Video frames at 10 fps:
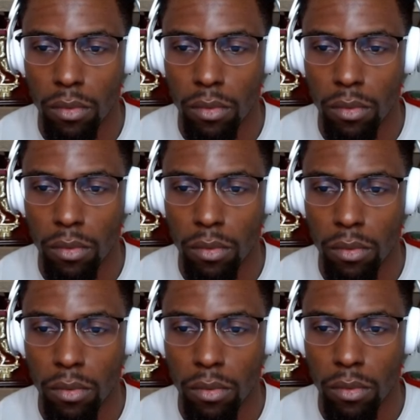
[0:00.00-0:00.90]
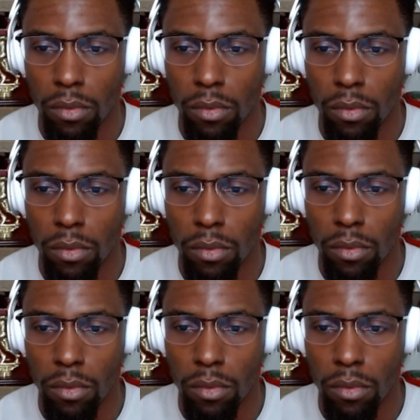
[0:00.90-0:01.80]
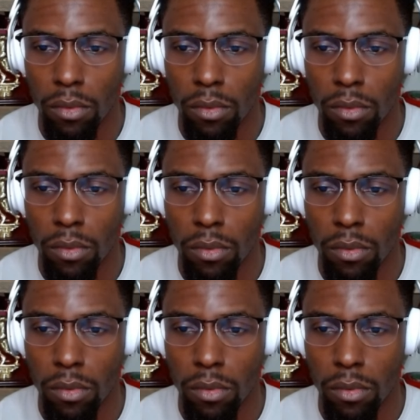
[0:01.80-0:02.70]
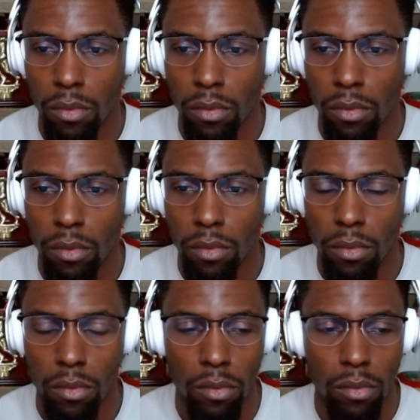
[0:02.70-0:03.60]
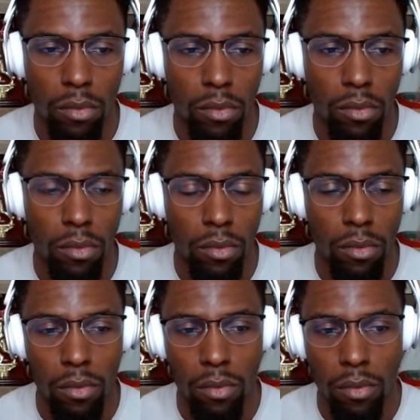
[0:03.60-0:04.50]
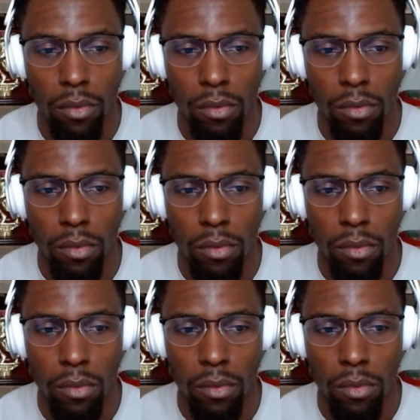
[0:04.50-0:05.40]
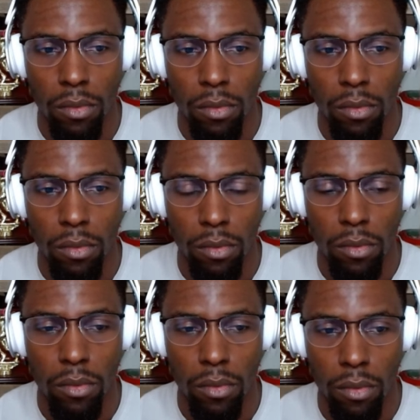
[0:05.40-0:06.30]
This person isn't speaking.